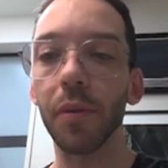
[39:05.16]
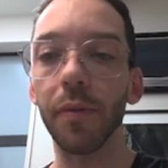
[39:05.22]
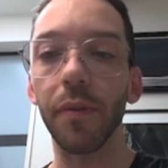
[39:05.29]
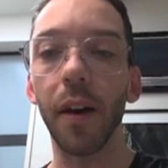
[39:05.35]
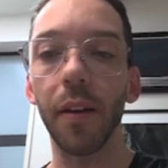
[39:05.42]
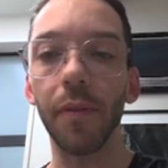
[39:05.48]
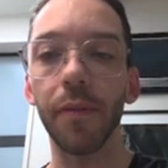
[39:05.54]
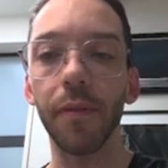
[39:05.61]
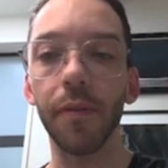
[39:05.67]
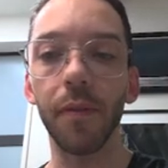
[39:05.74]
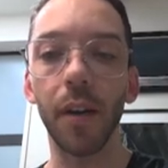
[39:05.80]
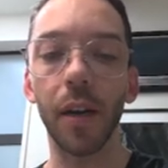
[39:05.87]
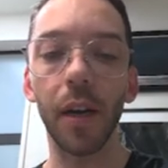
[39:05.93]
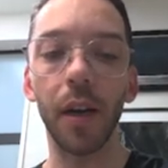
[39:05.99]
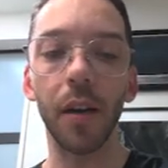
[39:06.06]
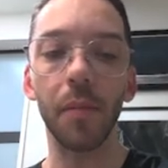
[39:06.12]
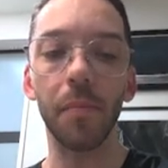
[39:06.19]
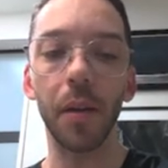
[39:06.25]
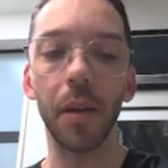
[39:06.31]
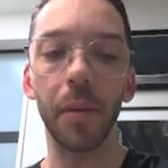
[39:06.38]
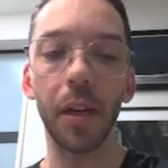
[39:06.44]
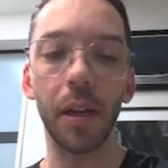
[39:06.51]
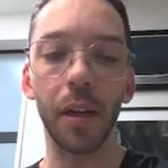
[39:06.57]
to
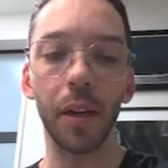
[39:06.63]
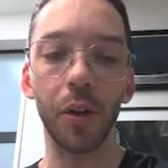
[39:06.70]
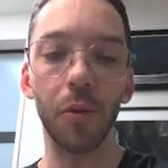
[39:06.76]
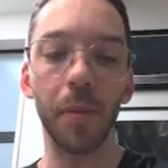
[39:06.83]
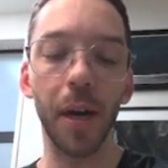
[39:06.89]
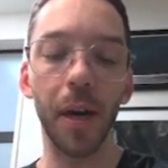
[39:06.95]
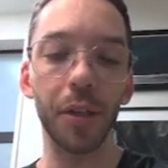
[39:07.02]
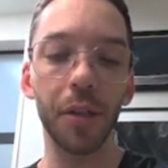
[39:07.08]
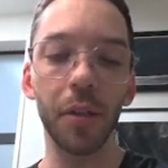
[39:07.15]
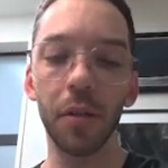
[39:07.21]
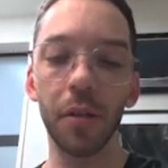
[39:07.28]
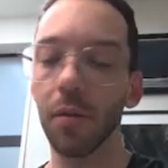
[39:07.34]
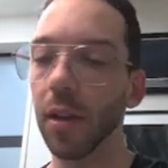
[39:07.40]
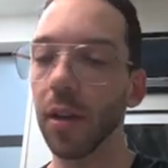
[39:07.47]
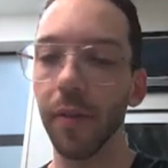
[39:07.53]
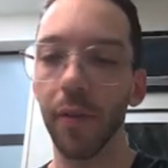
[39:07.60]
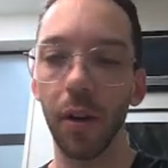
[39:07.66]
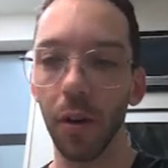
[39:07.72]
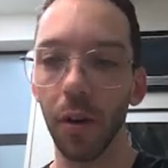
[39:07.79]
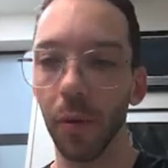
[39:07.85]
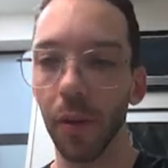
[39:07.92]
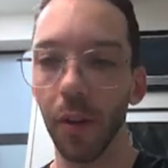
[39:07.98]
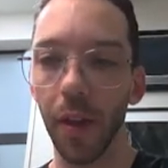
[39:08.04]
5mm clinical margins, never
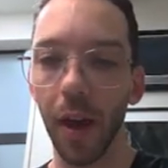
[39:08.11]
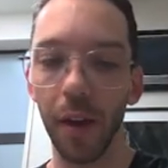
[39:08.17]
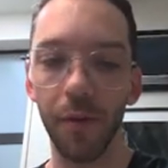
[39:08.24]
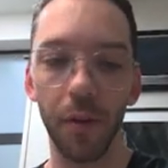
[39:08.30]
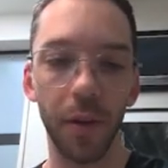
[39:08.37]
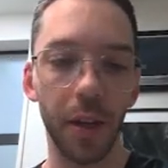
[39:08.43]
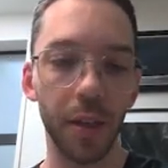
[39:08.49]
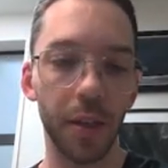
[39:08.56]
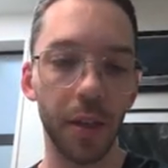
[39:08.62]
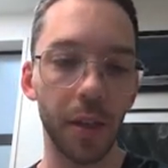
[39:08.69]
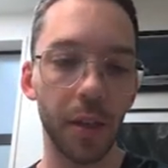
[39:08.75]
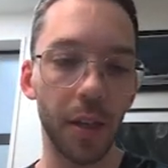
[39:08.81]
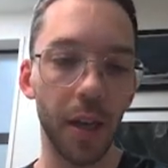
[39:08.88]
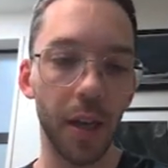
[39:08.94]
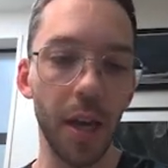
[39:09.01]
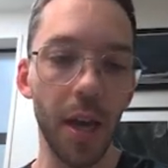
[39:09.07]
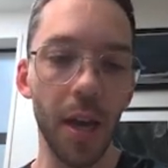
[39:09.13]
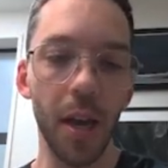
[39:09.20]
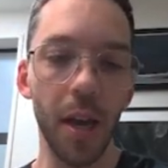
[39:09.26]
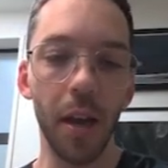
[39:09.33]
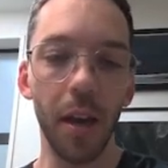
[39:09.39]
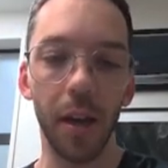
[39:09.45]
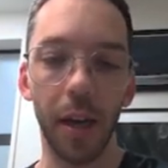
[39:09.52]
lower than that for an SCC.
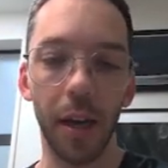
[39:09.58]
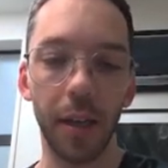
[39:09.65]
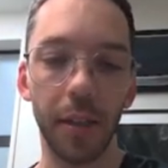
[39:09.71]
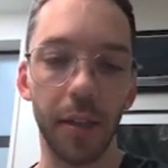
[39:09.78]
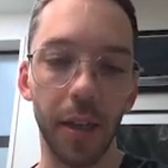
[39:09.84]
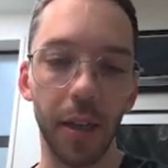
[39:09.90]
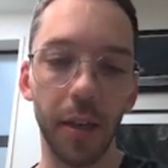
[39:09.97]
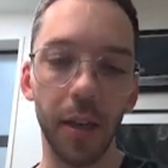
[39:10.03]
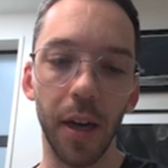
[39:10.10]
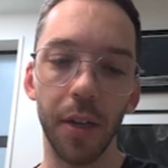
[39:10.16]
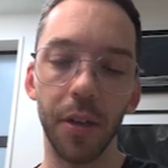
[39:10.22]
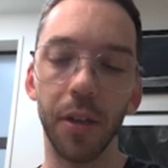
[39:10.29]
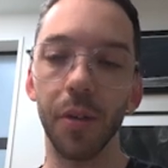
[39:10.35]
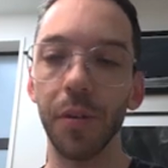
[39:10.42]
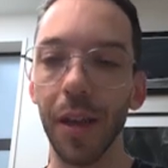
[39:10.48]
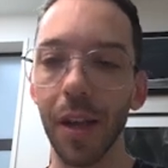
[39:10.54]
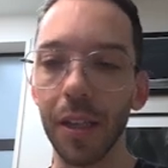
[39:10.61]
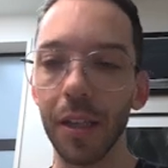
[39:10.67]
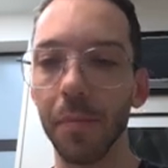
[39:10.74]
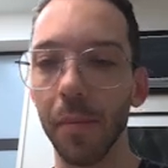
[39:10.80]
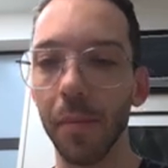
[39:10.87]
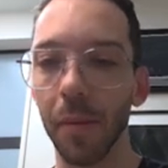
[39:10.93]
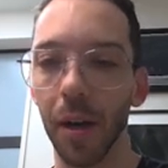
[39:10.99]
Like I said, I don't
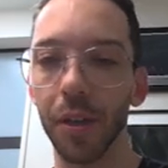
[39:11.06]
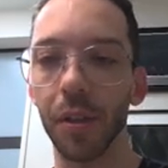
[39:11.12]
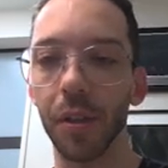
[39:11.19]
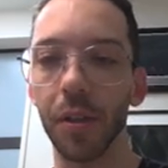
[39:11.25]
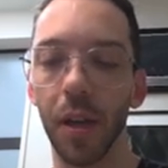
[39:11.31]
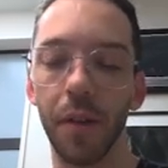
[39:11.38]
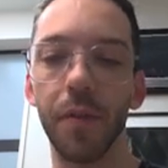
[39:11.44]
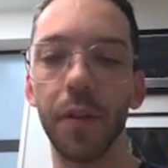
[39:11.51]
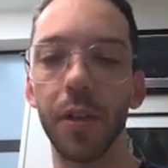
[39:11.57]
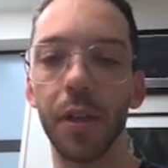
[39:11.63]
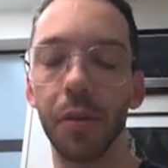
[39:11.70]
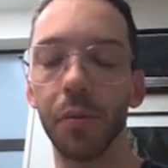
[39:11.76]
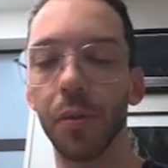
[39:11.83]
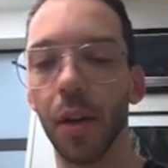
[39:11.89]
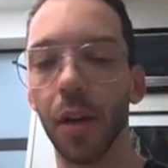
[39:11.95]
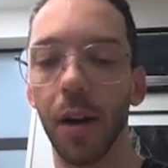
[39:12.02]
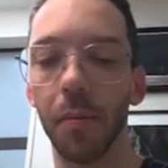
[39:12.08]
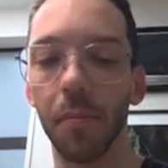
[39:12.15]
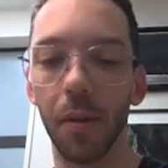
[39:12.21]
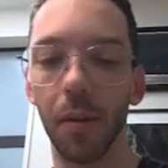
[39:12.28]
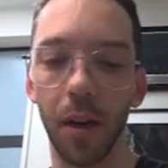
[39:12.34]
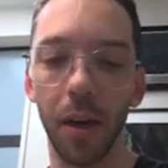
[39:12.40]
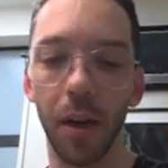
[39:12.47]
guess my margins every single
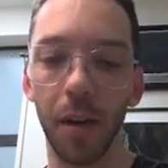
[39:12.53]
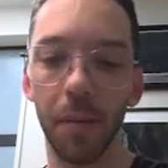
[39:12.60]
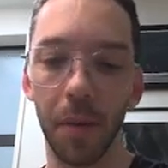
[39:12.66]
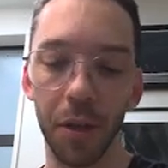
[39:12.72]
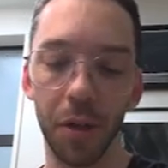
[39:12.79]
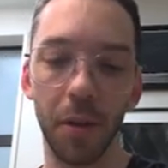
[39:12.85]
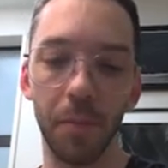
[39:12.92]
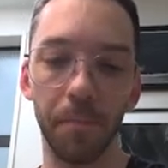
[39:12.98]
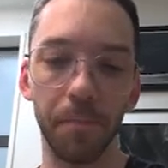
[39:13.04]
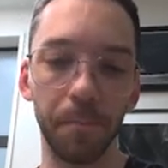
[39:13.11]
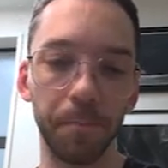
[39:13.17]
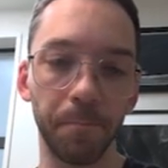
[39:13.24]
time I measure them.